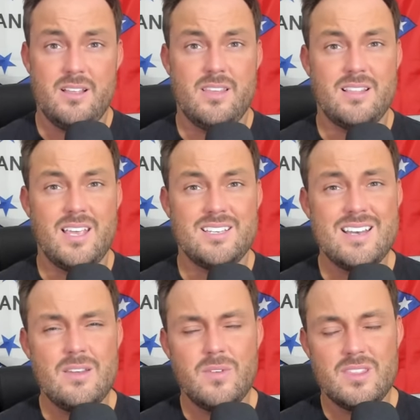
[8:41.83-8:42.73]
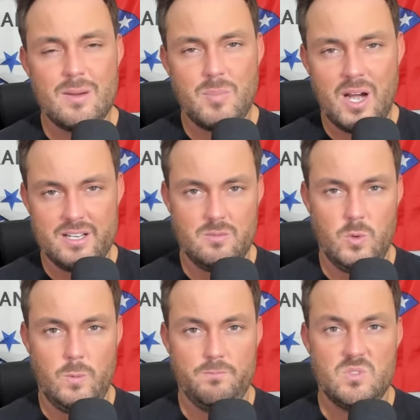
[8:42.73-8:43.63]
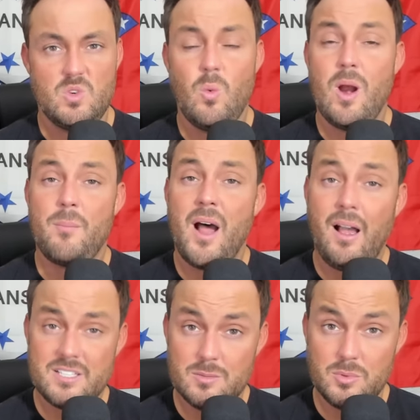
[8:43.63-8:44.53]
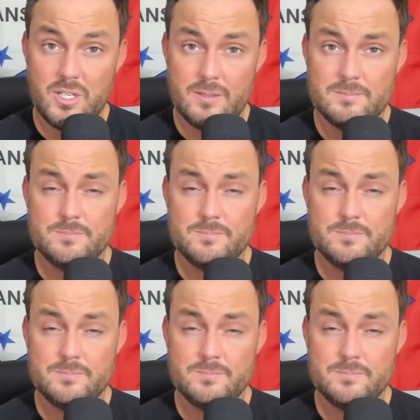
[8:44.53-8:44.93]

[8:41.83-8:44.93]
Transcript: that they didn't even think possible. To where possibly,